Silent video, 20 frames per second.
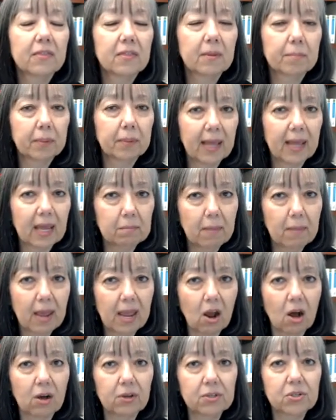The plan
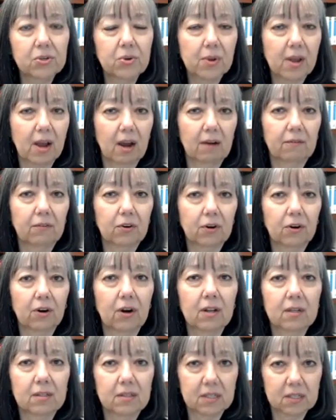may also
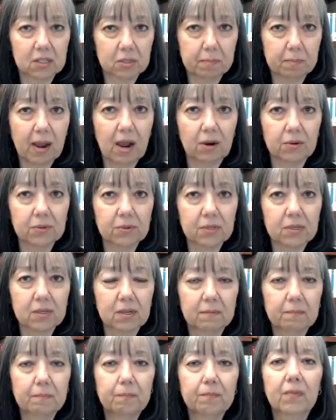cover the
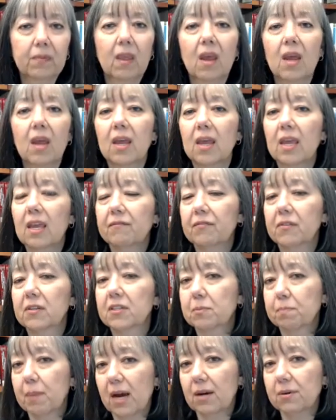spouse. the
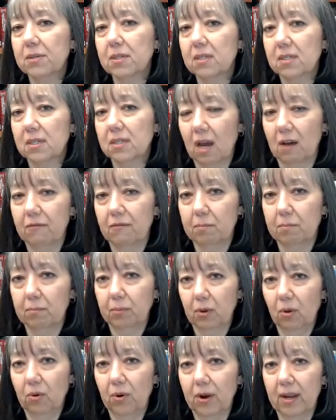spouse is self
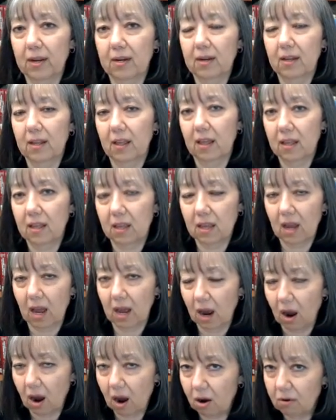employed,
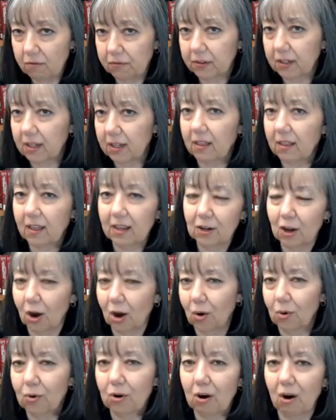hopefully they
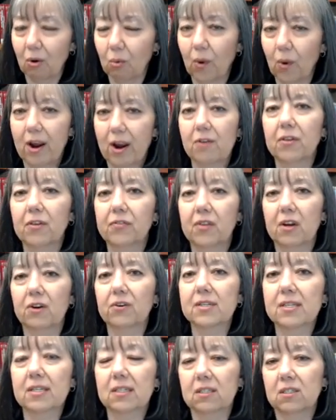know or are aware that
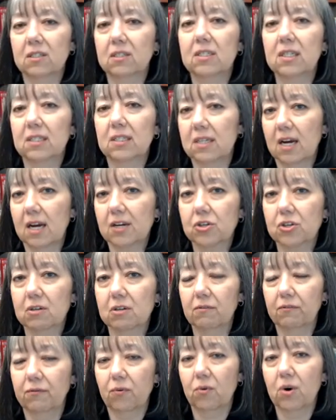there is a
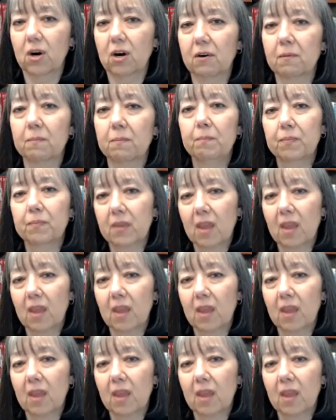deduction for